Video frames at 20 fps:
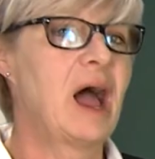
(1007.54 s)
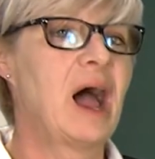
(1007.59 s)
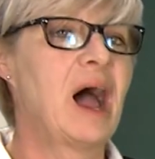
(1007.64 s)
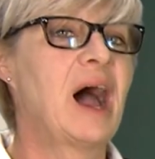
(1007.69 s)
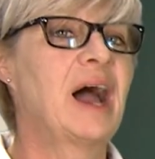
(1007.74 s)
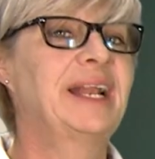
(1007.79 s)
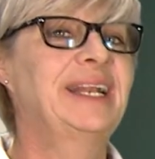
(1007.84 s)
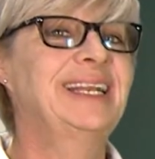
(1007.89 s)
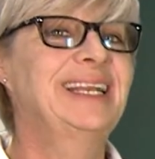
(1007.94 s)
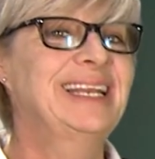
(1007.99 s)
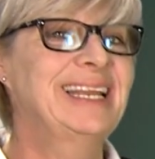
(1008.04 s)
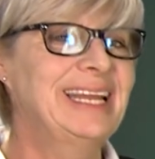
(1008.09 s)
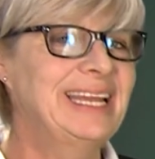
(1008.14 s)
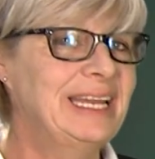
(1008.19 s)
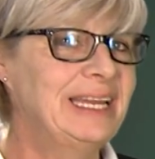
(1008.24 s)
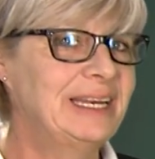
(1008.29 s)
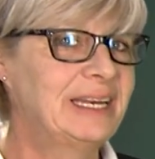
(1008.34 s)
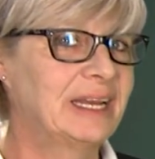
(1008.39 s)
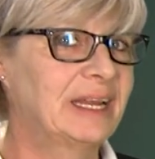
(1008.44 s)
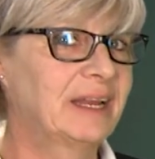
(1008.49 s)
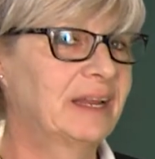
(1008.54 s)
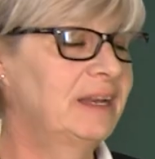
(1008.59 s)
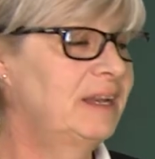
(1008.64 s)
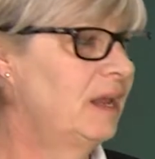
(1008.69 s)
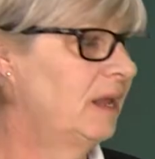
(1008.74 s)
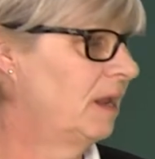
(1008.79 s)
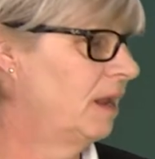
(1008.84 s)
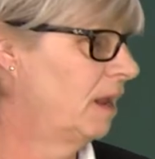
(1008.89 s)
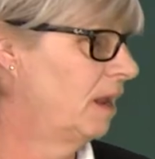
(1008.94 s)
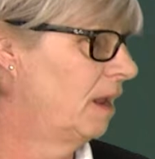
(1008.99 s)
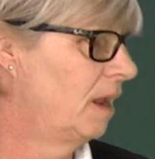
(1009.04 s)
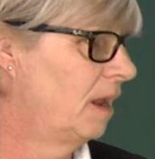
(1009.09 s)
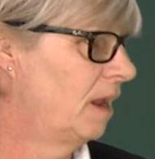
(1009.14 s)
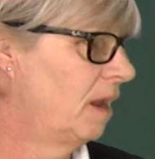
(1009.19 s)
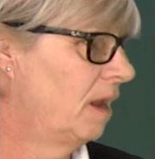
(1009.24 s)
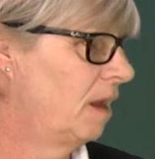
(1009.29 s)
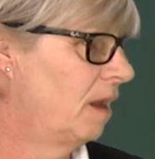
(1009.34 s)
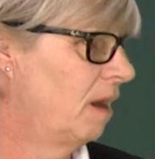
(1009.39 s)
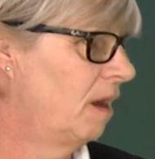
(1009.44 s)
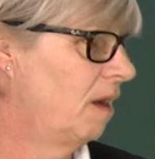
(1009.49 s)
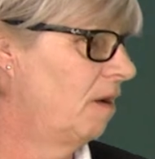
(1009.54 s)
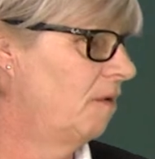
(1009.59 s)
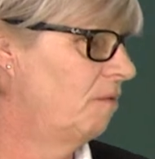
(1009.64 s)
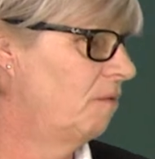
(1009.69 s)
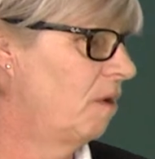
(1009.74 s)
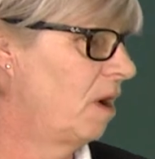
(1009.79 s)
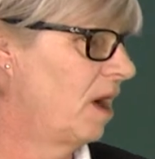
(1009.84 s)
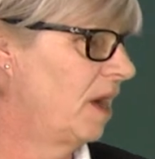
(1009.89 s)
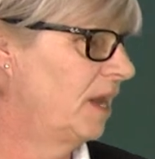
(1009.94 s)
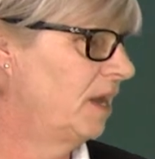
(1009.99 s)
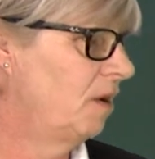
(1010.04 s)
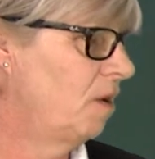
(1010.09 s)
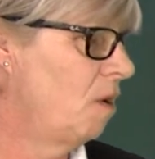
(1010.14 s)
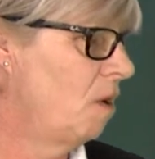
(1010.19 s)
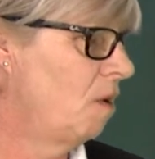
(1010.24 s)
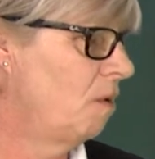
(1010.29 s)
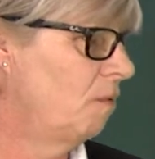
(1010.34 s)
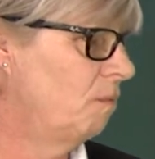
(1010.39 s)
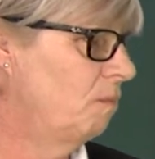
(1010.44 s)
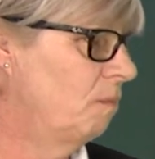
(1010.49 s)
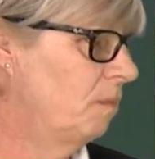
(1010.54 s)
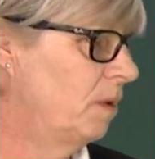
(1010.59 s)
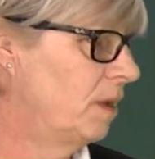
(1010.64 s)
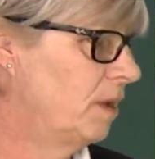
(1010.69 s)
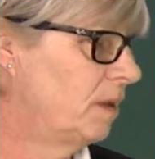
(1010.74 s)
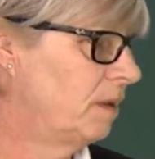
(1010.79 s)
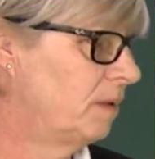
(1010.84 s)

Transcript: I needed a ride home.